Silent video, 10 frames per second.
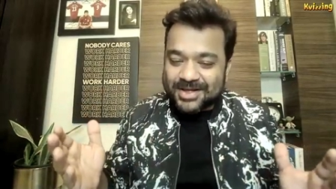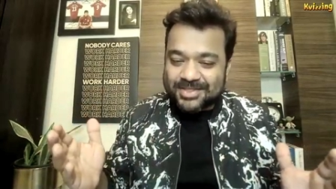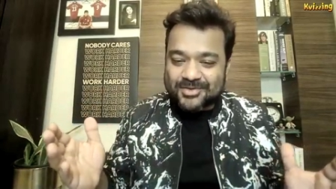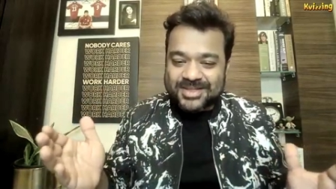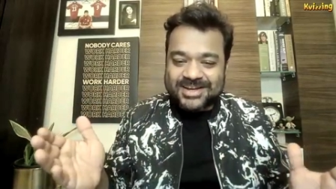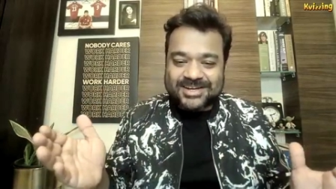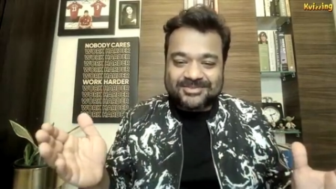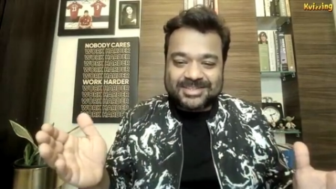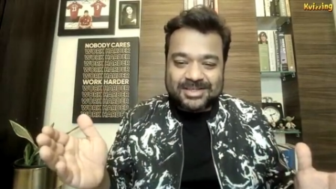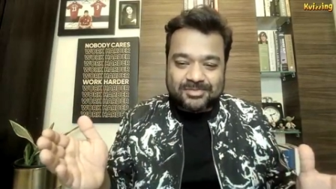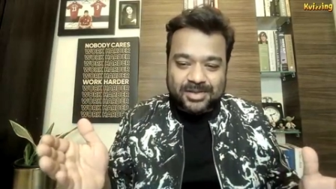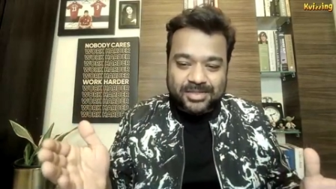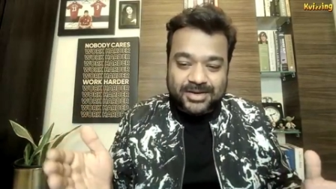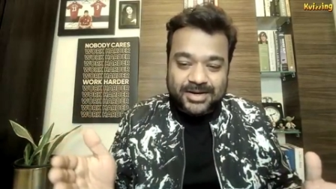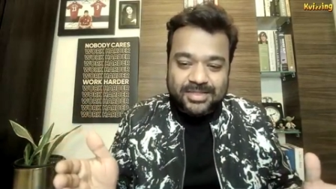associated with these
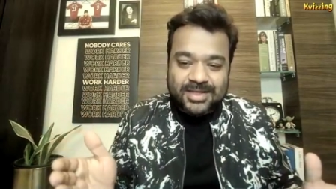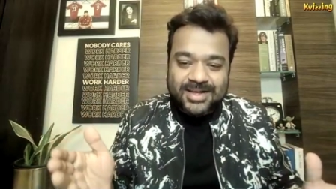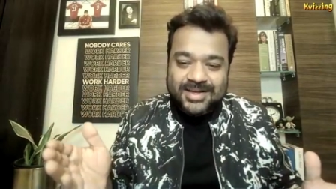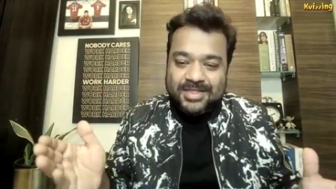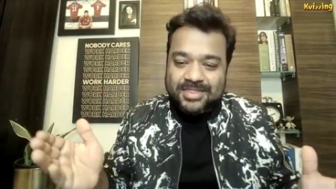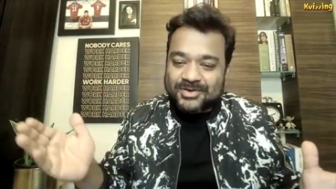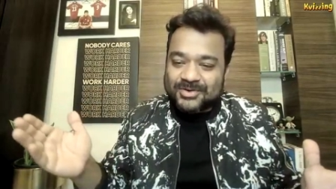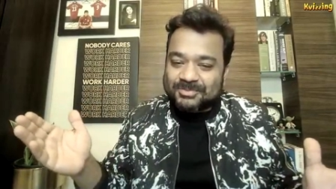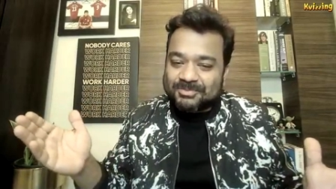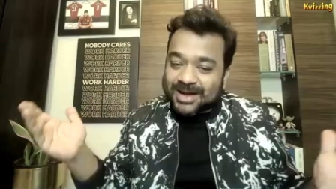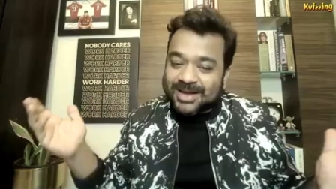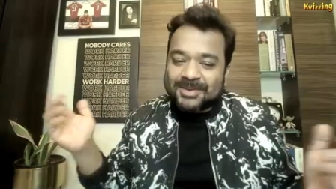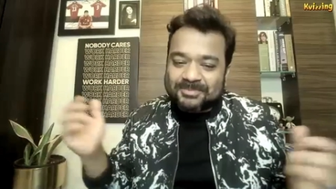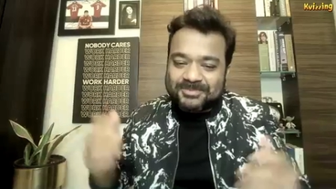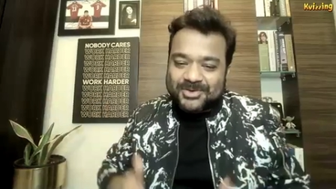presidents? So buckle
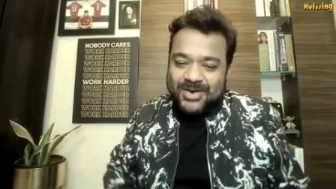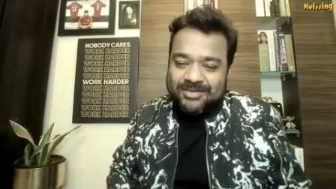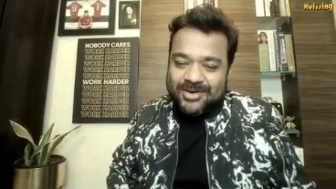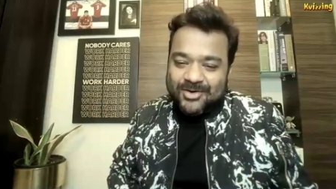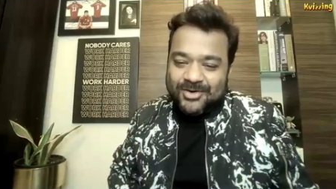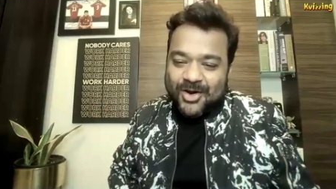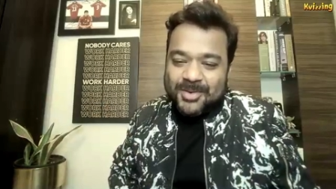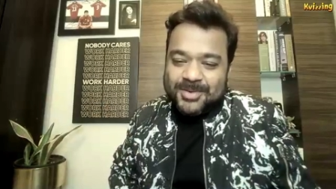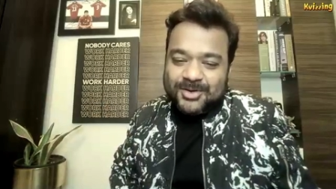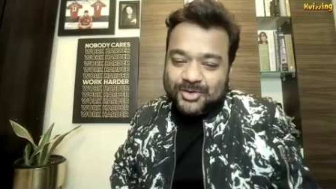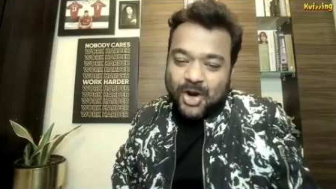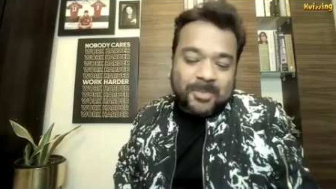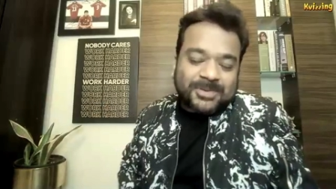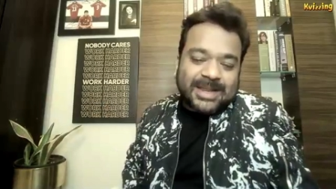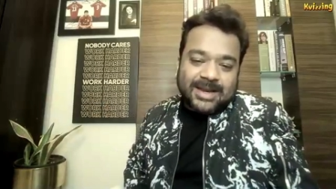up. Today we are going to talk about the
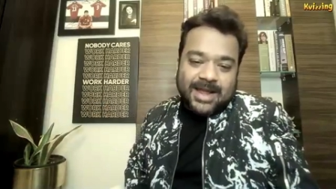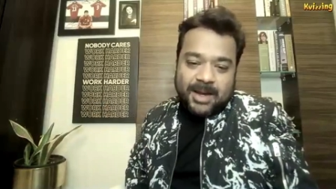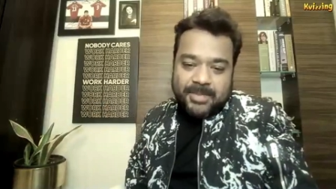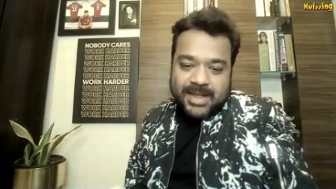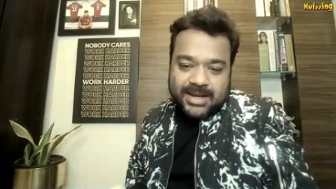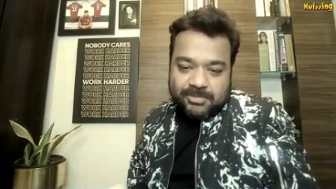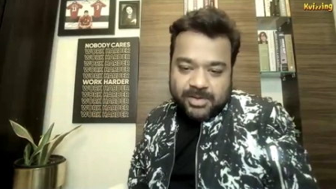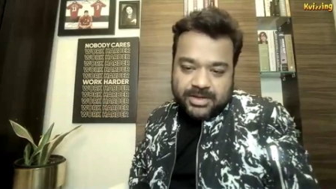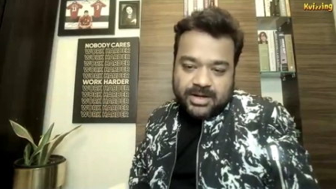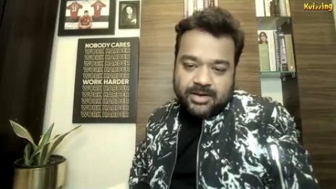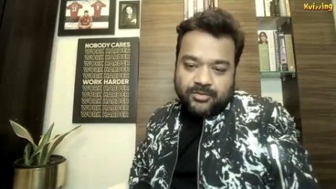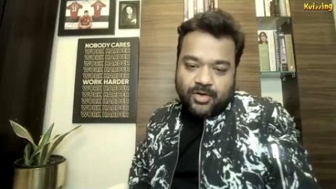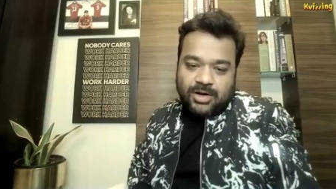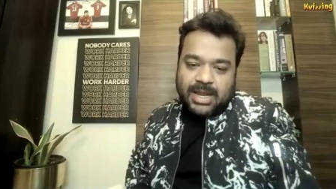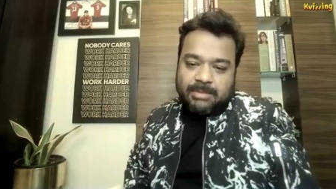top 10 American presidents of
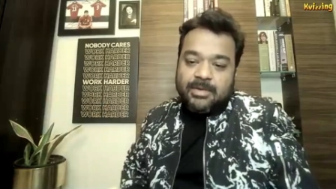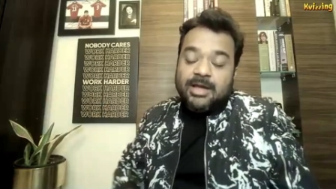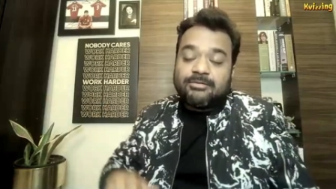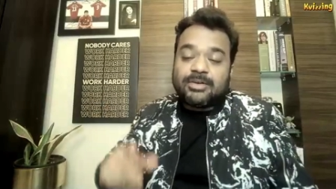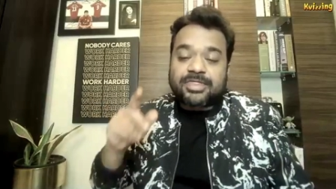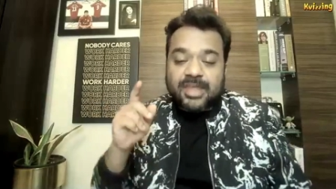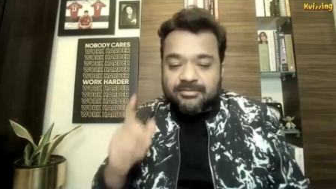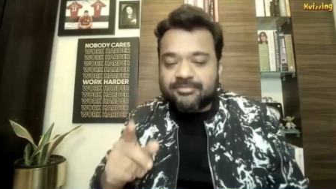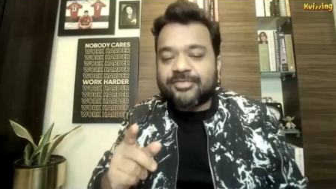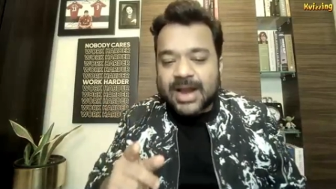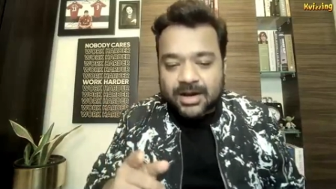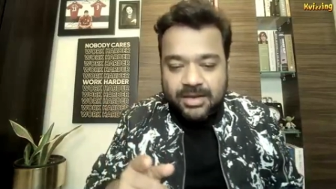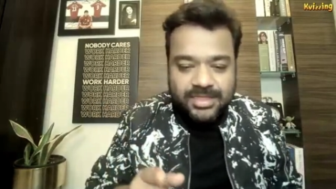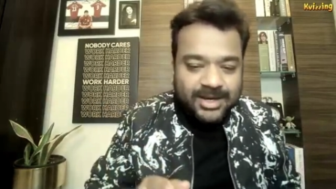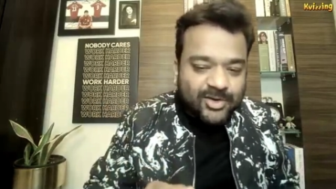all time with some
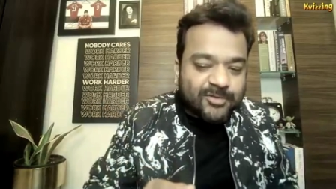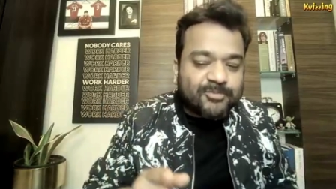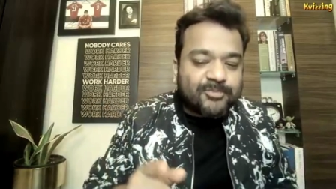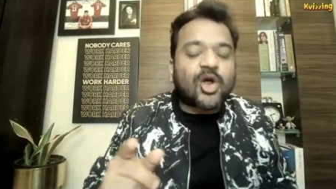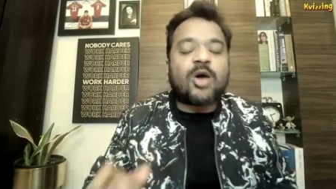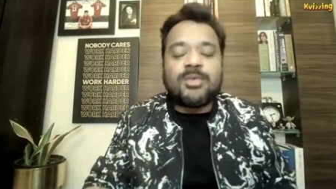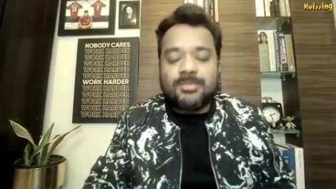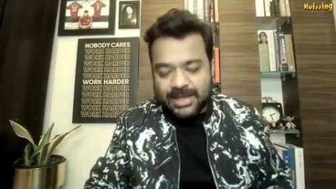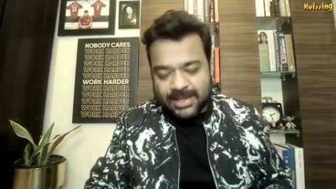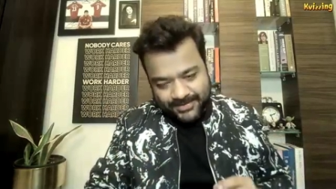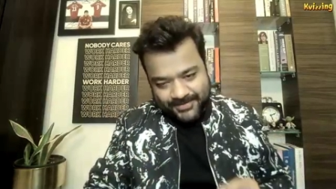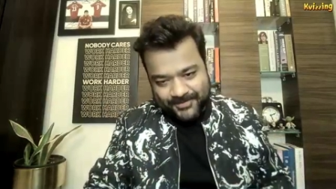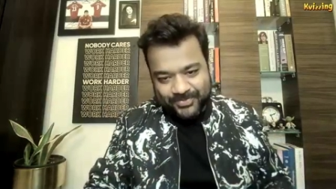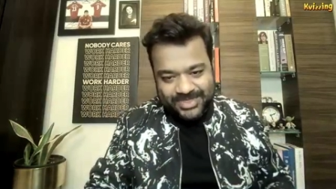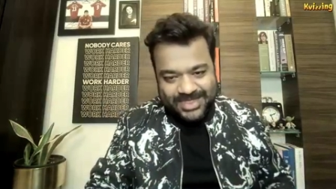facts that you've probably
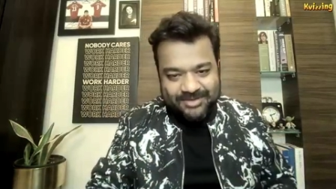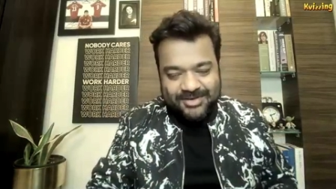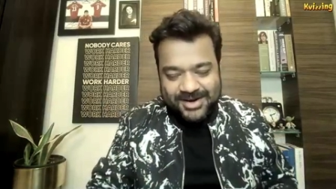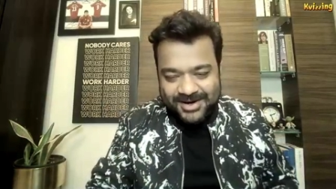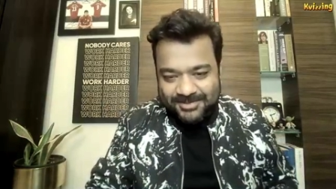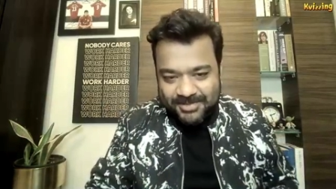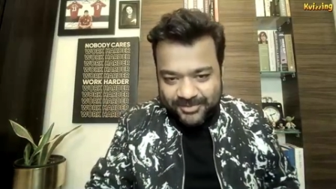never heard